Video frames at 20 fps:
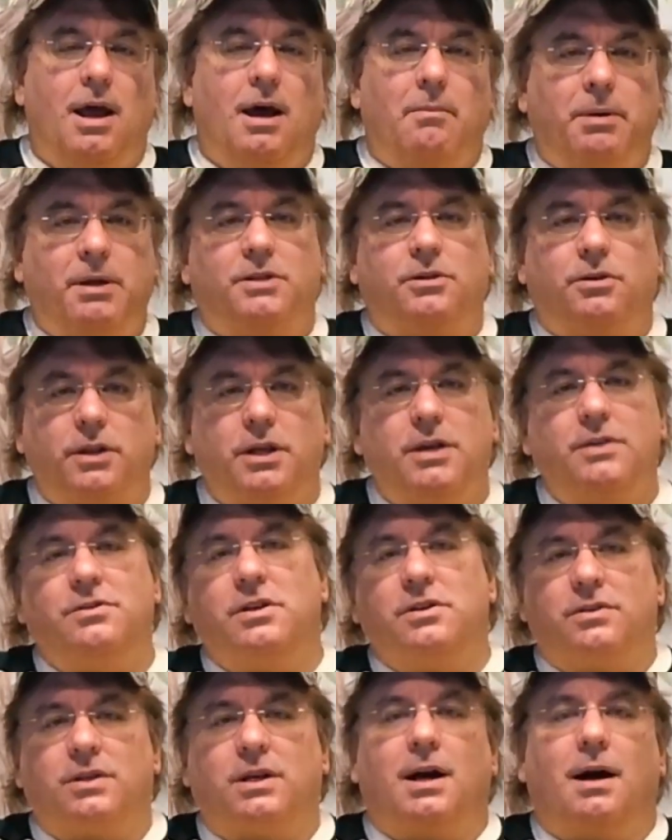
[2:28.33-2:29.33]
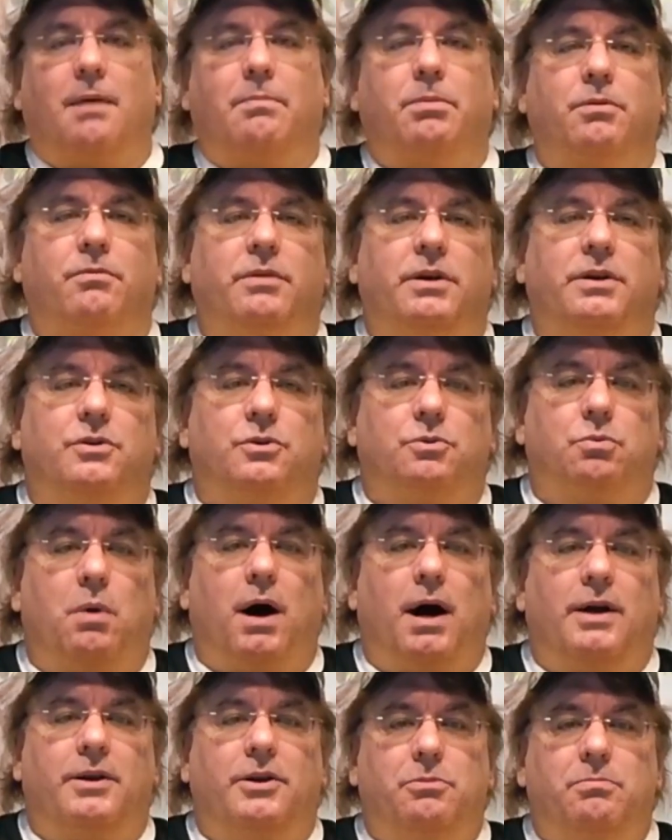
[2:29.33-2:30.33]
But so there's just a couple of reasons
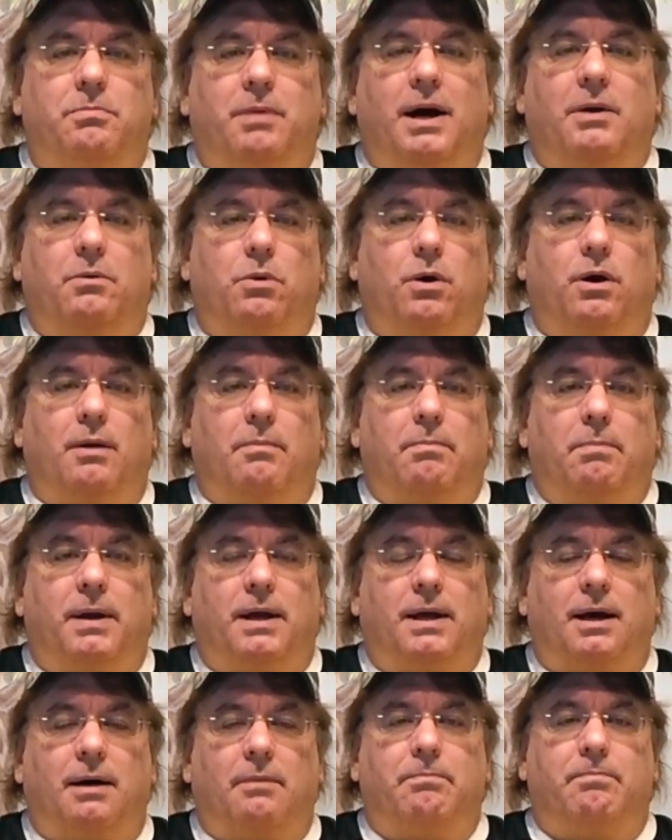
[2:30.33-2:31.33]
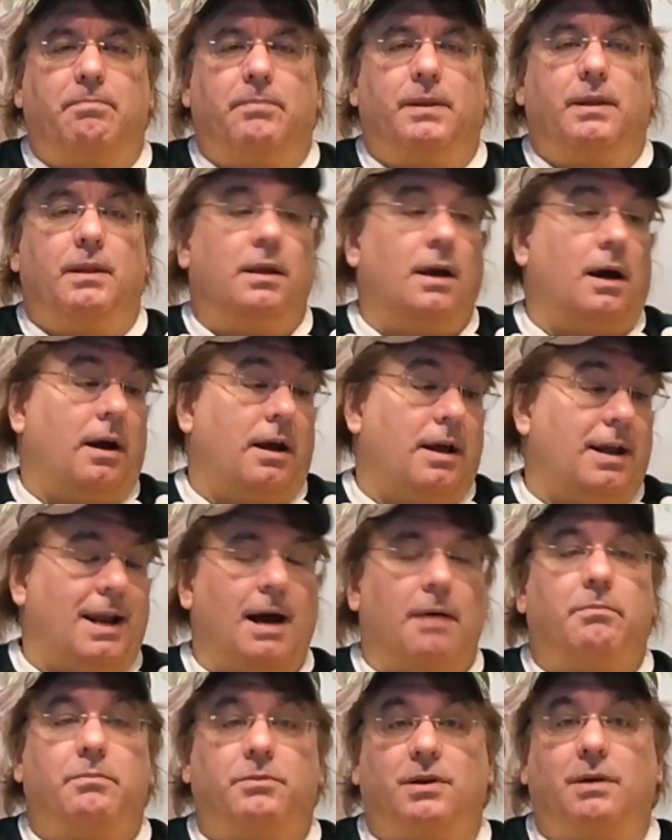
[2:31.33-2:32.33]
why you might want to pick up an
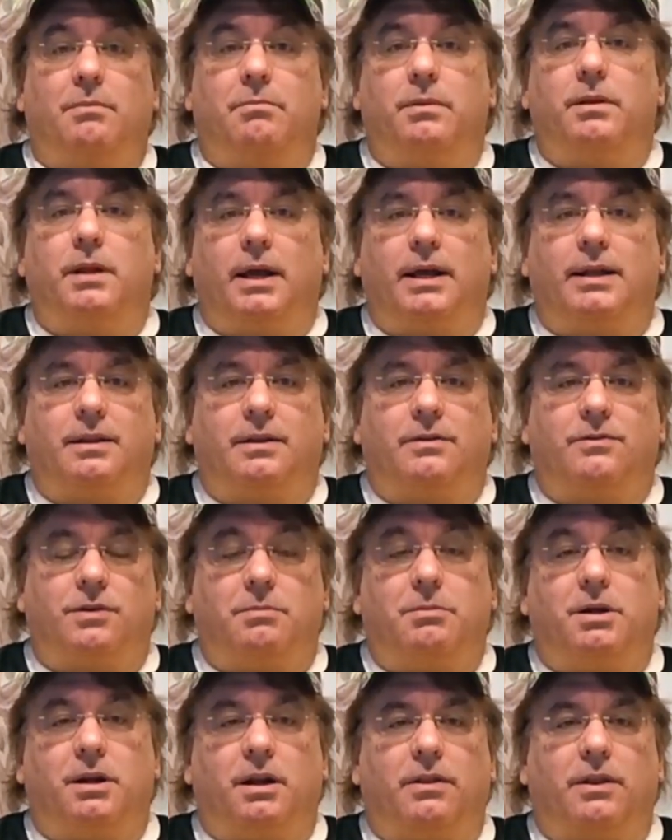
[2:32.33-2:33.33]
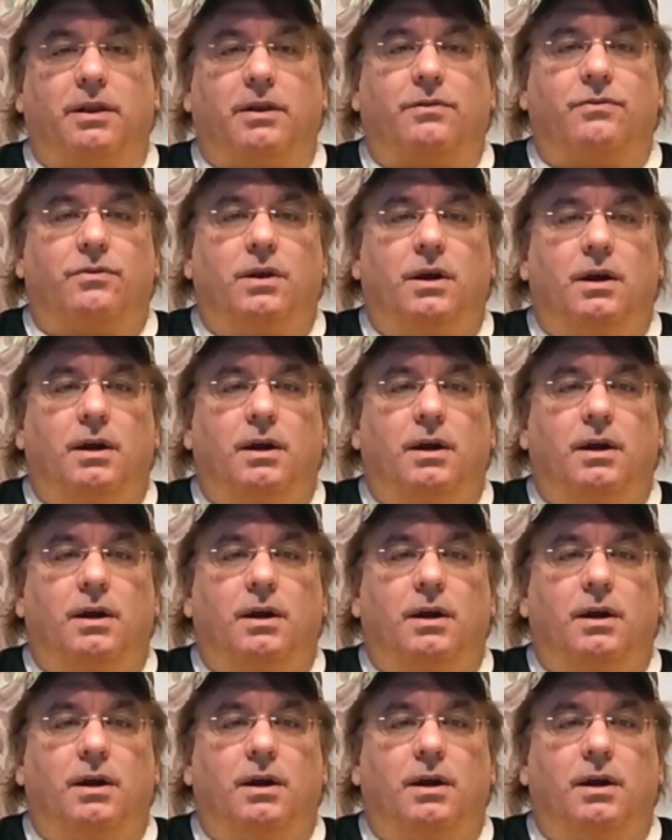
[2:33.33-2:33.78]
app, something like this, similar to this,